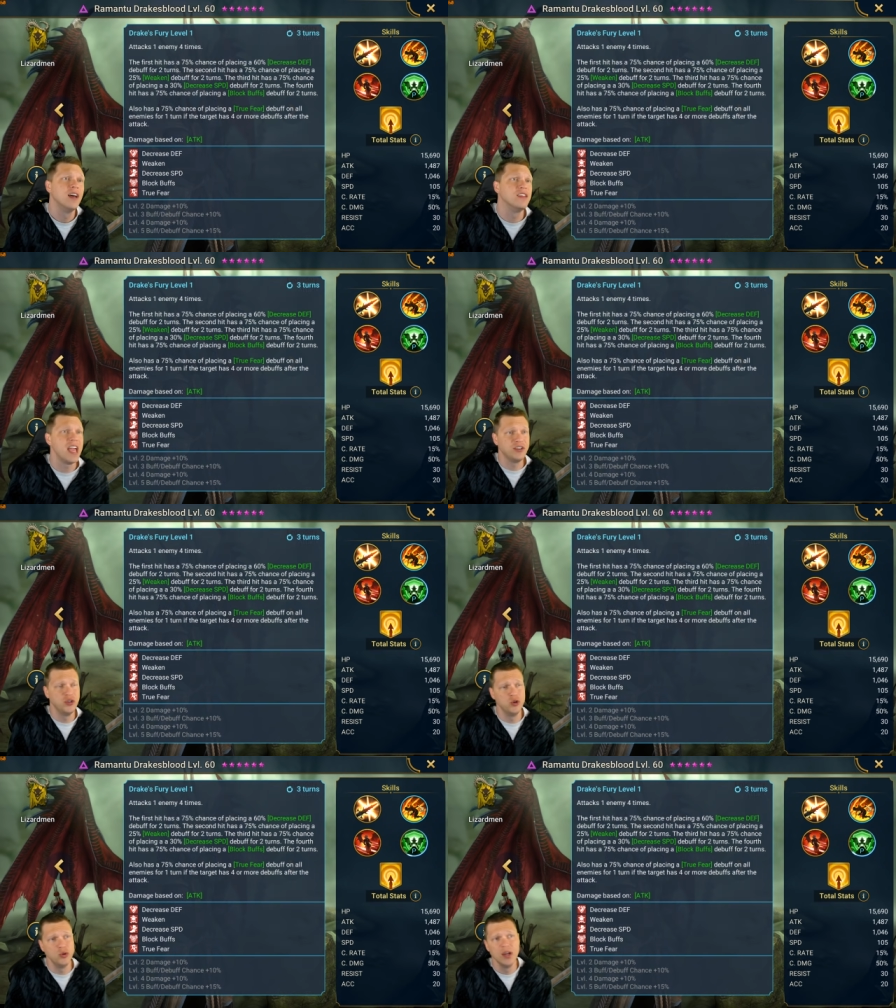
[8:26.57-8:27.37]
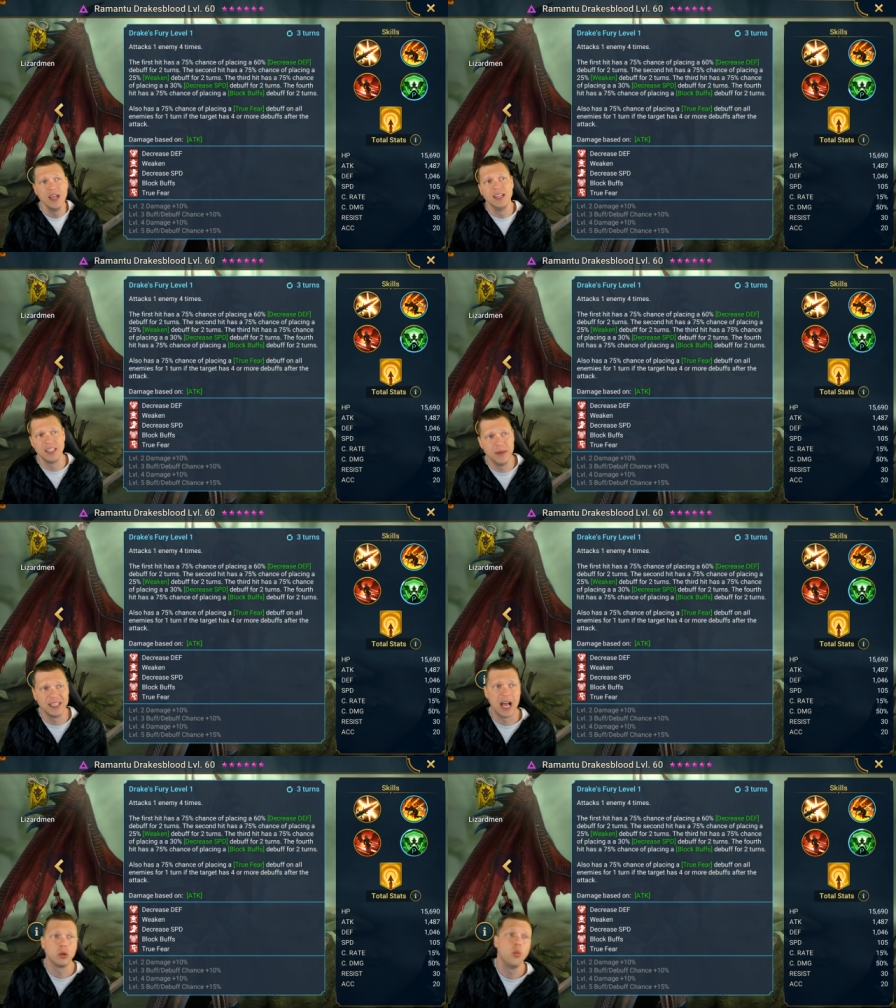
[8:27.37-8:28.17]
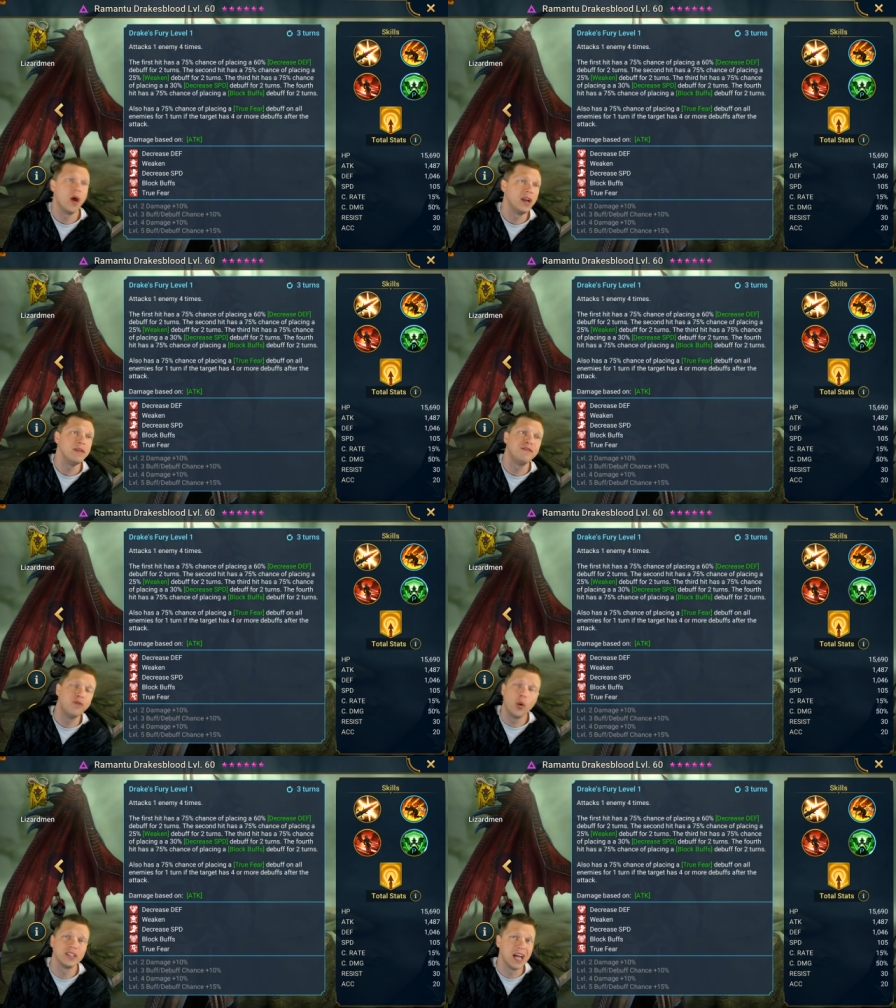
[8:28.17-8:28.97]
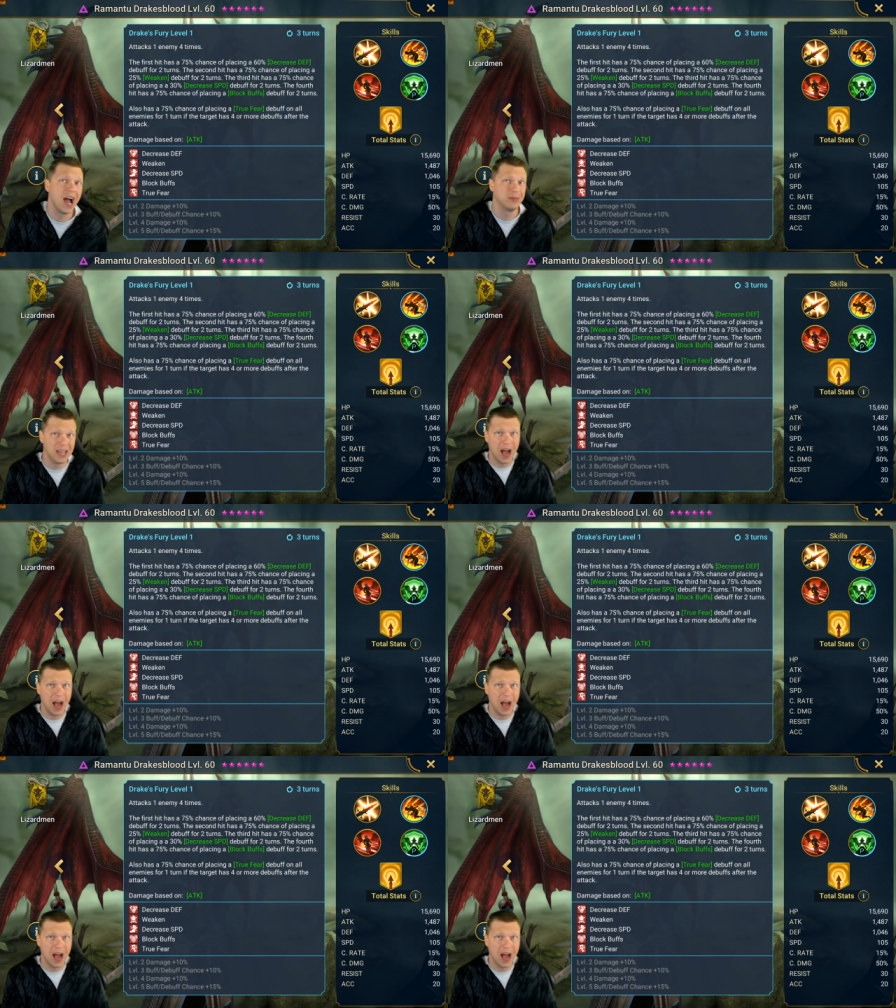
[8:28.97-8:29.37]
The A2 is going to be attacked one enemy four times.